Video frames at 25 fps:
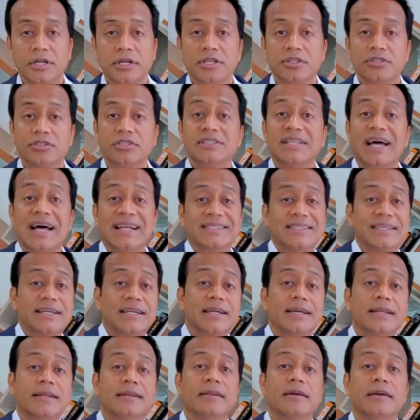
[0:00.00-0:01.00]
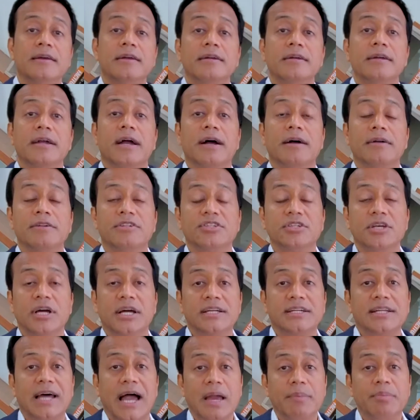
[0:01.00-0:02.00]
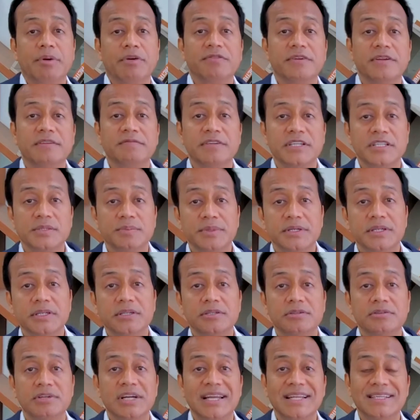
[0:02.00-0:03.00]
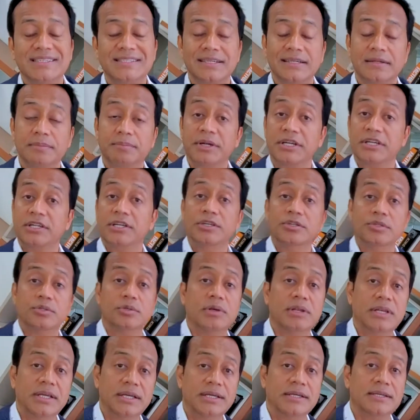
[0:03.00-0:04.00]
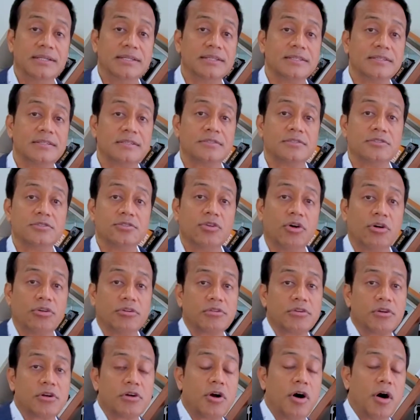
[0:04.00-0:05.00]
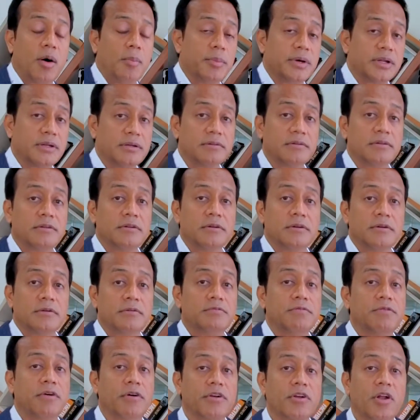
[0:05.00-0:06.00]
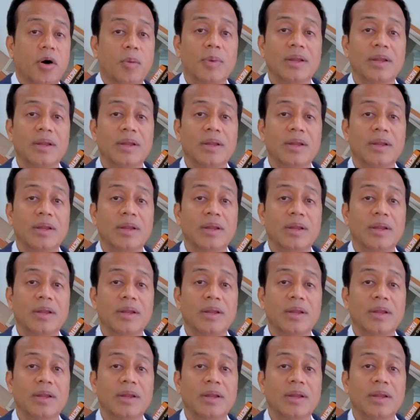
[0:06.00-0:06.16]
So that's again a type of investment into real estate, but usually it is not common for normal